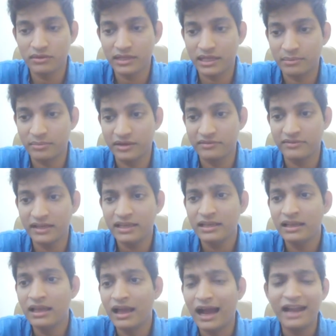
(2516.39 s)
over that briefly.
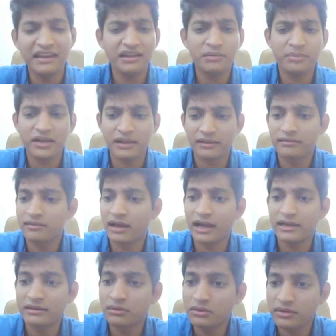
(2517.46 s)
I take a break.
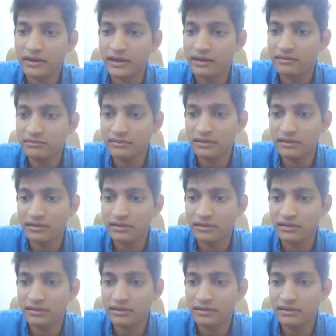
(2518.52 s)
I don't trade.